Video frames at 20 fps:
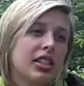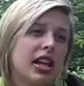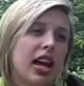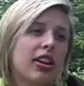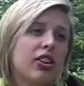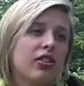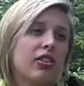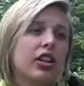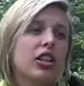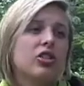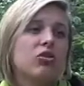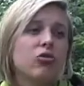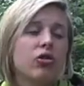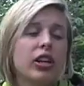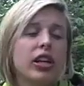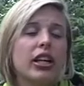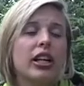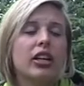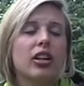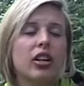Stannary is
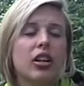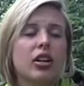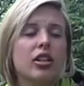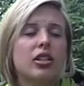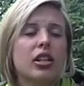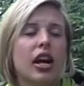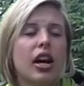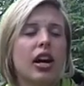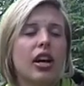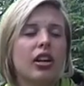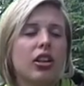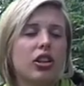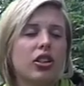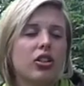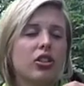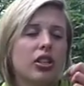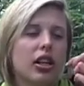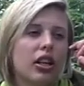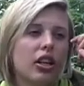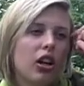really good at
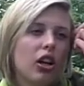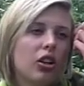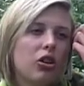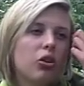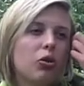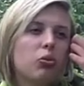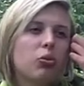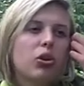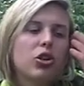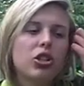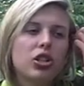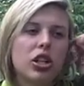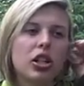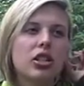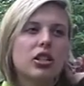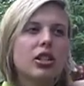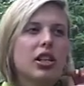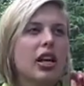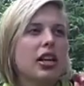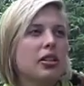using local
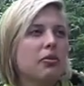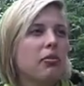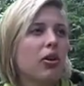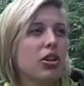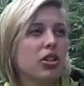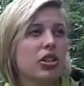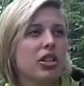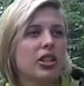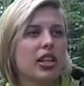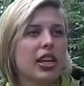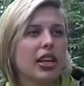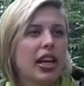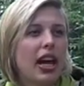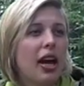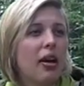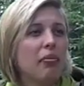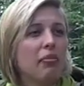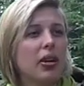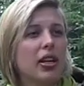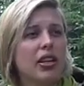produce as much as they
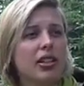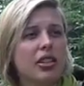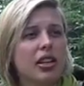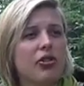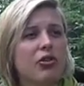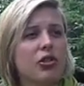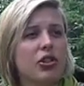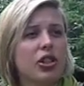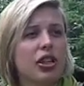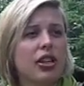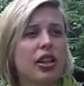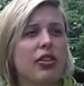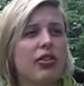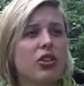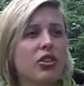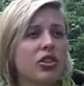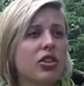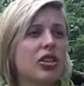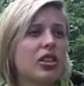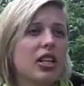can be because obviously they've
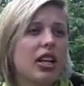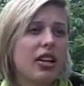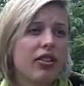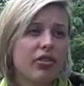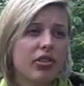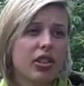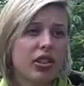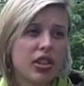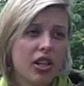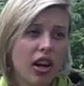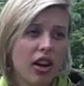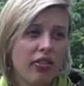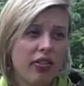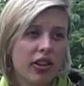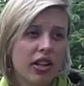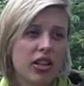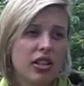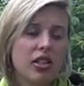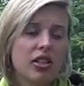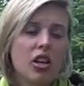got to deliver a
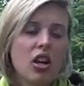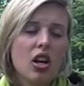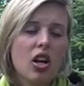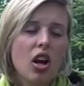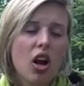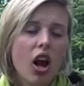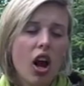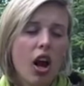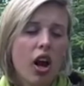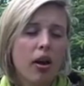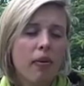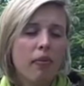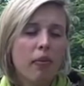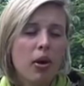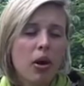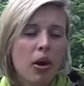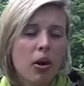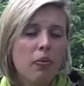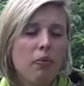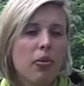service um,
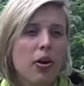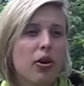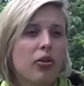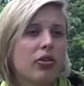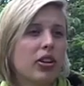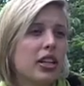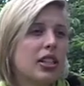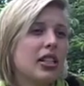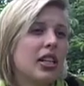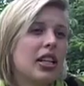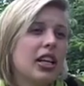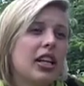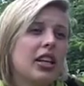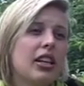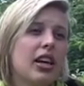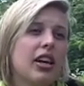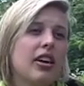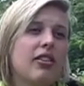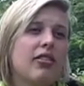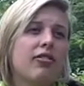but recently
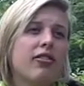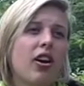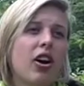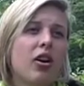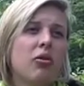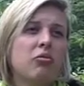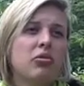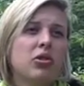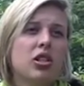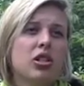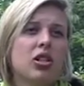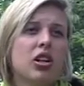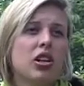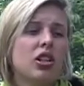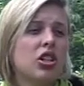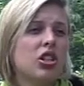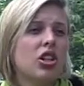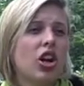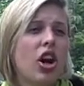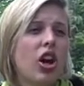they've um,
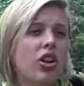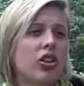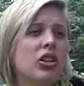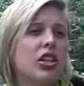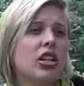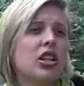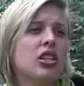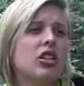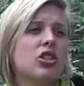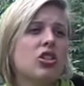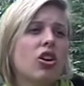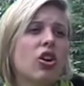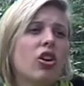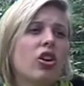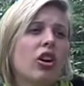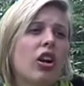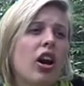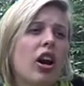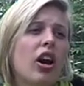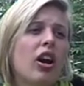decided to only stock
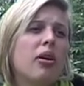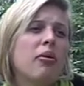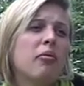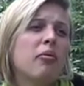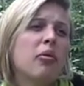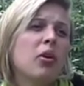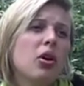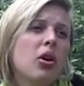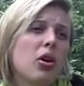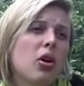um,